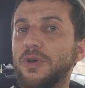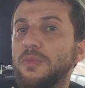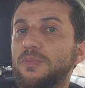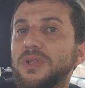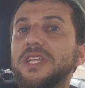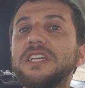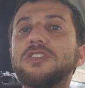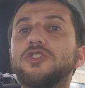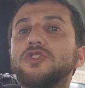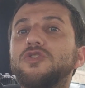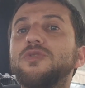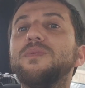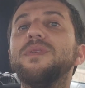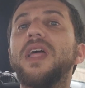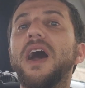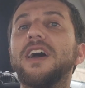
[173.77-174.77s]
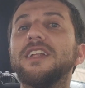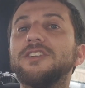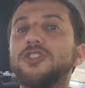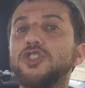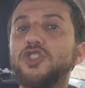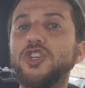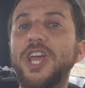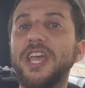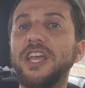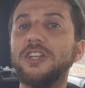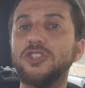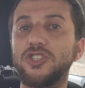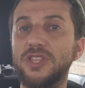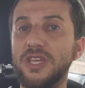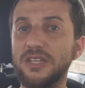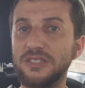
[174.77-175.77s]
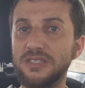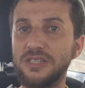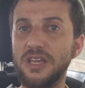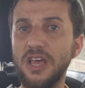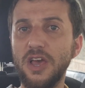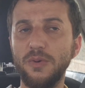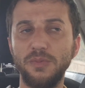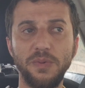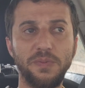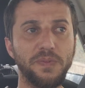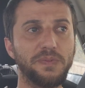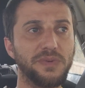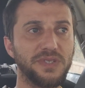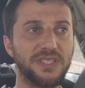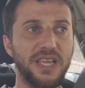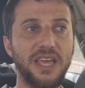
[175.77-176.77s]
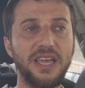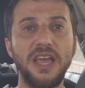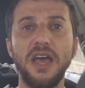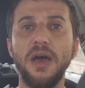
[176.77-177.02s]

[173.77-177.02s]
Please do not change this. When people say,